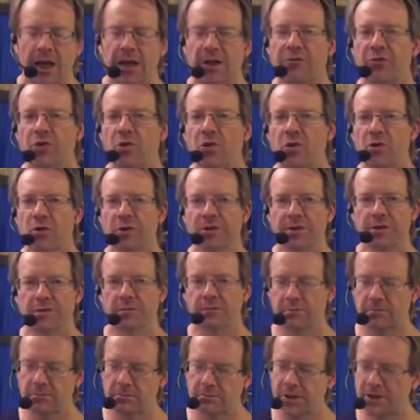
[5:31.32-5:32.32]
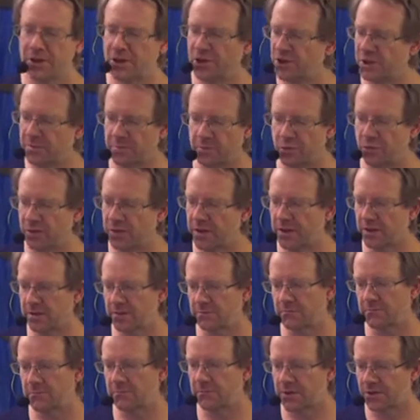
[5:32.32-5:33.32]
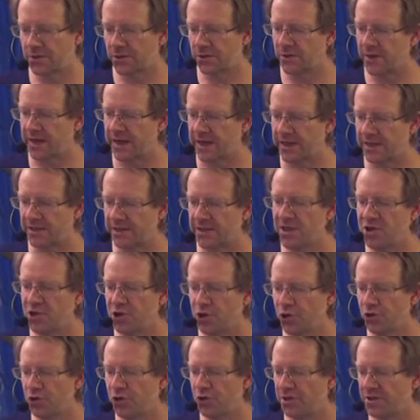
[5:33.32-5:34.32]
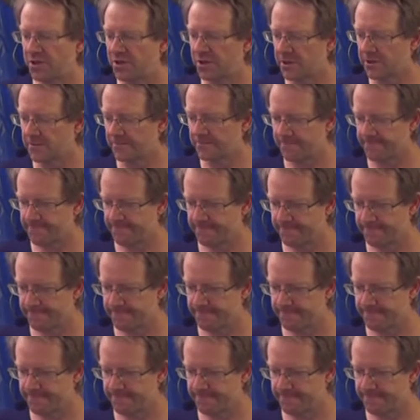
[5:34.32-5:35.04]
And of course, when you're just putting 2 hands in unison,